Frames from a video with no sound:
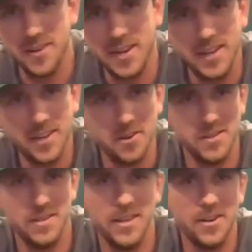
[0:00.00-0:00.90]
I can
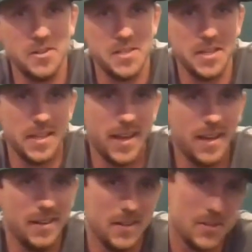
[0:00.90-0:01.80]
guarantee you
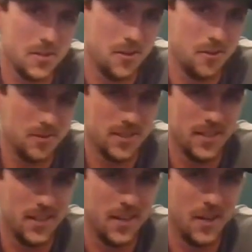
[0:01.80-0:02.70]
that. So
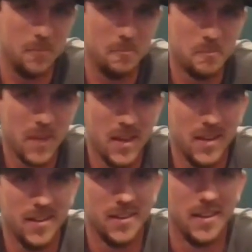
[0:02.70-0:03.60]
um,
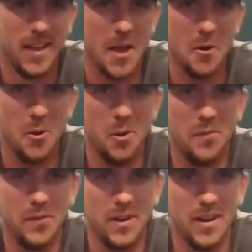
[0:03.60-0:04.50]
I don't know
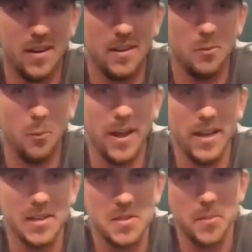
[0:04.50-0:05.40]
if uh,
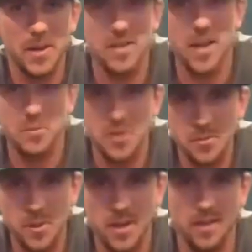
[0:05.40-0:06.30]
waiting is the best
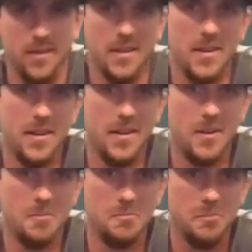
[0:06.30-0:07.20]
option, but
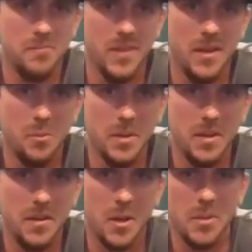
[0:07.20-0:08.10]
um, it'll be
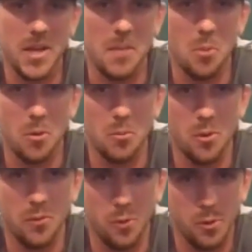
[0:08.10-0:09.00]
it'll become more and
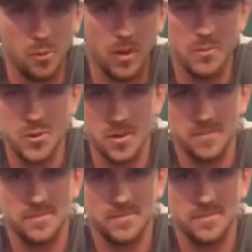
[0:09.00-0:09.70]
more affordable. I'm sure.